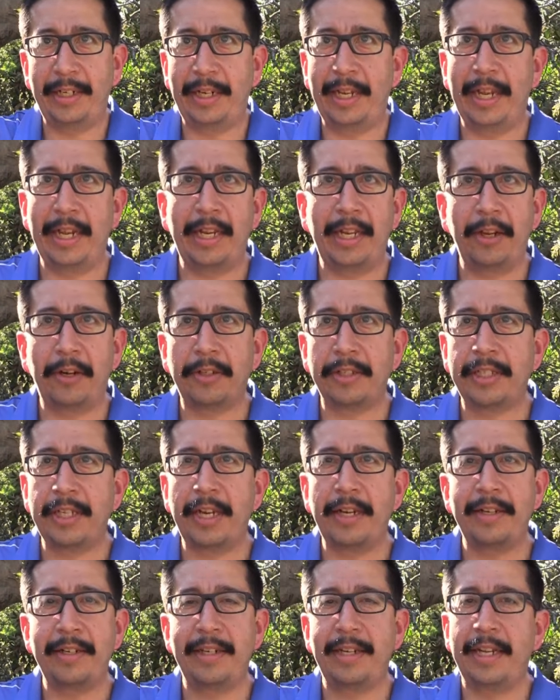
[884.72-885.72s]
That little
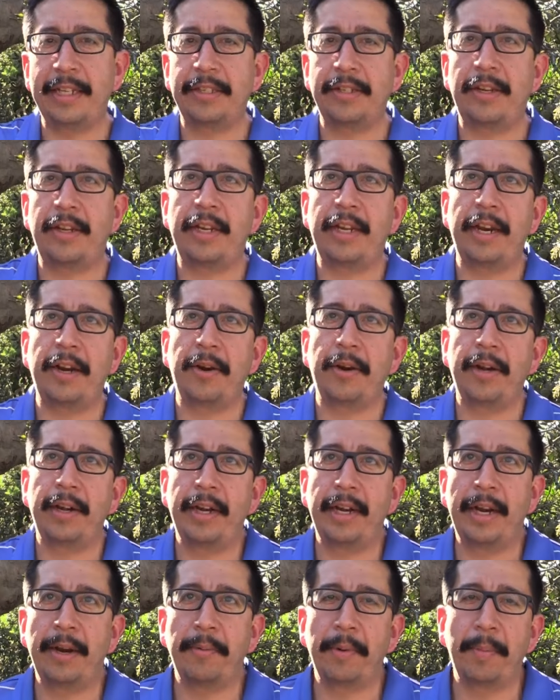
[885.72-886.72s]
sound, that's all I heard
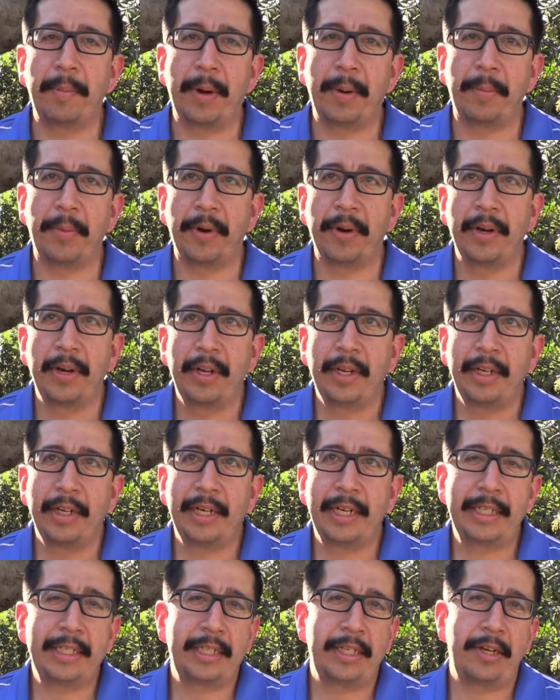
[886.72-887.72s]
and I remember.
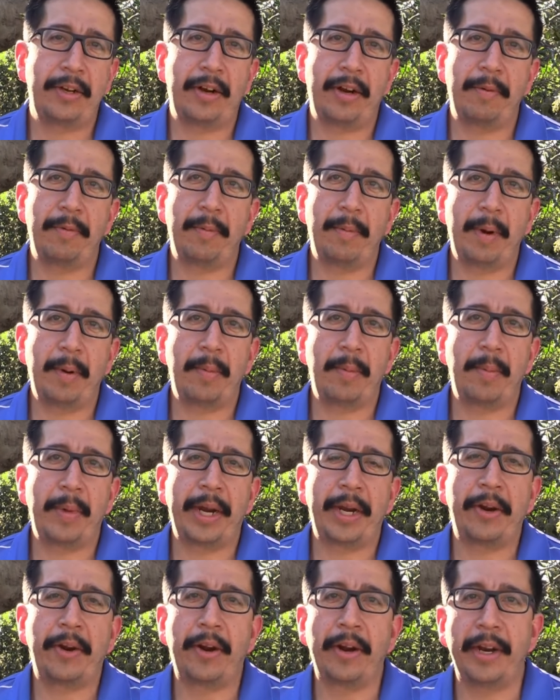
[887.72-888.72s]
Next thing you know, I remember
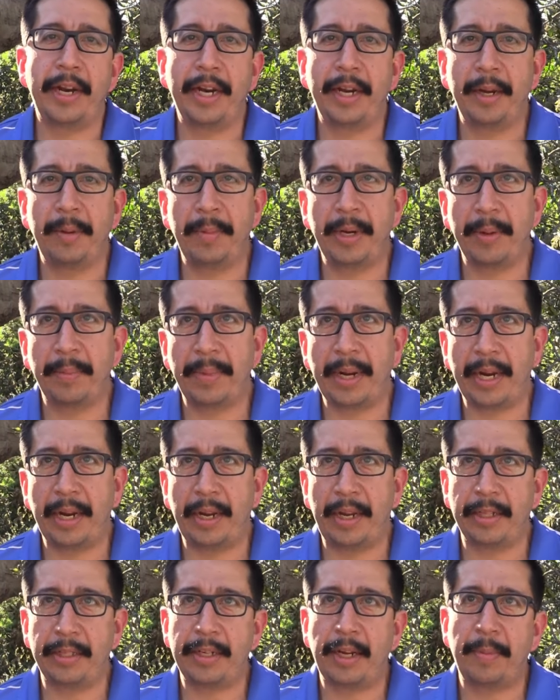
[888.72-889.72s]
my car hitting me back
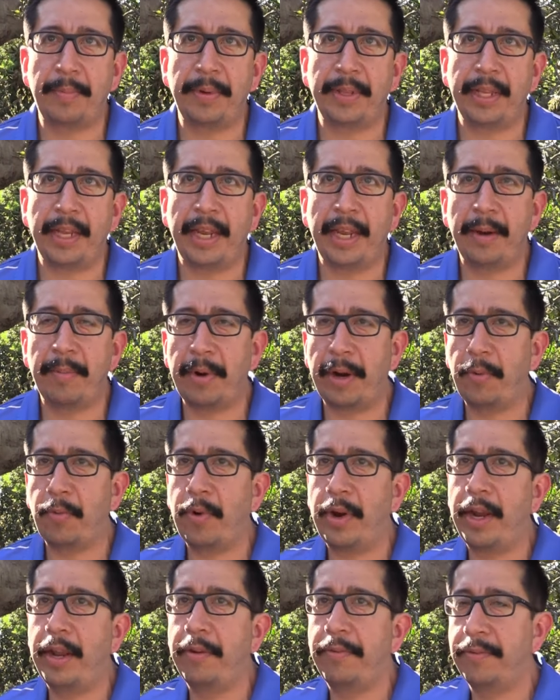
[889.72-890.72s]
on top of the head. My
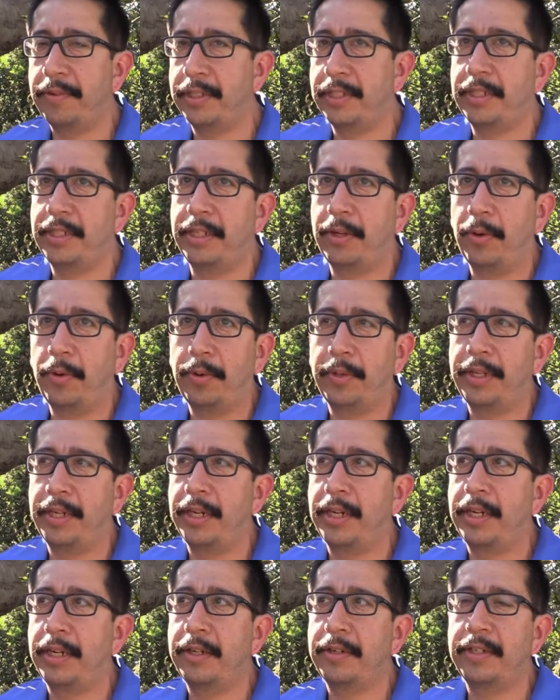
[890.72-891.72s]
wife was
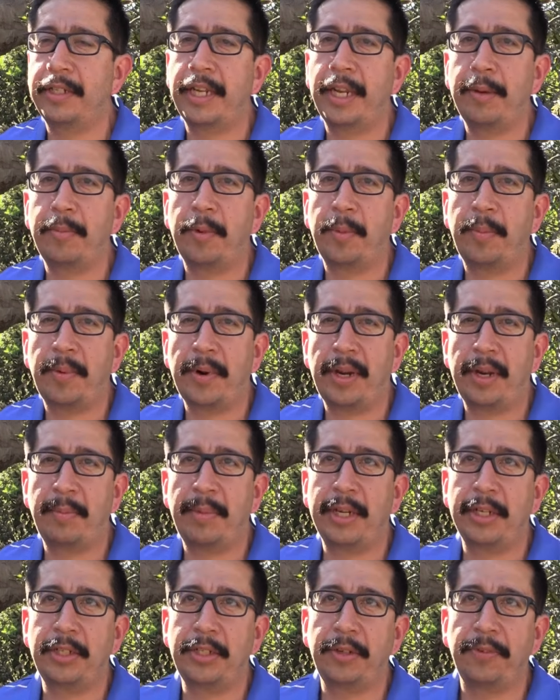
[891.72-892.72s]
holding another table probably
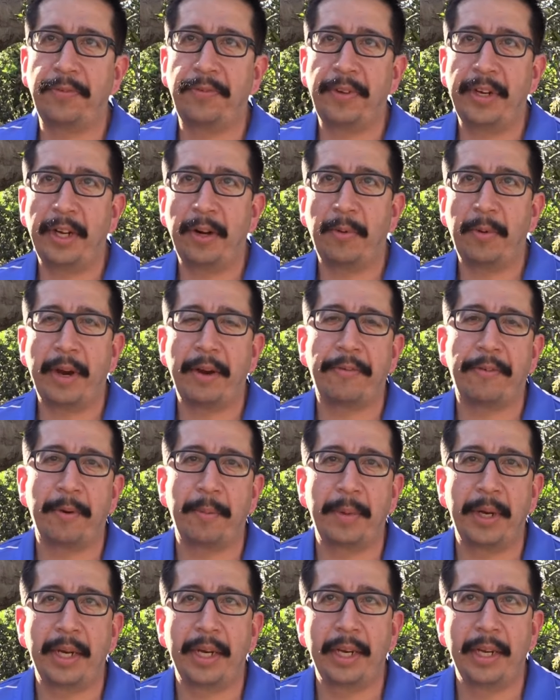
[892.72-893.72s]
about 2 feet away
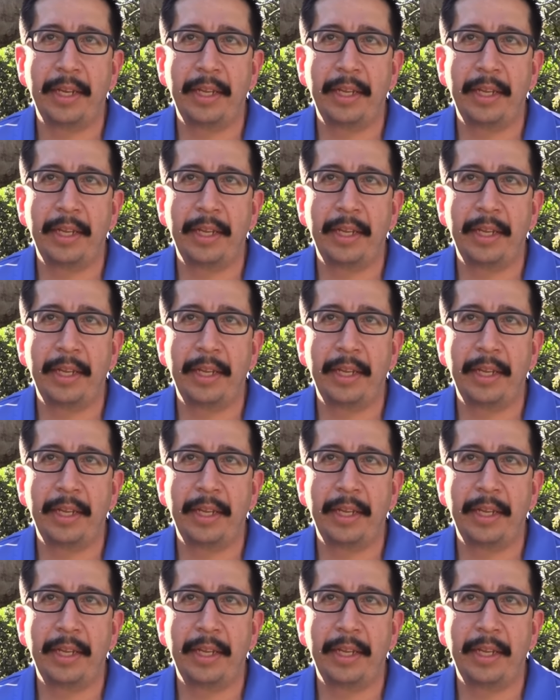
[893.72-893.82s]
from me.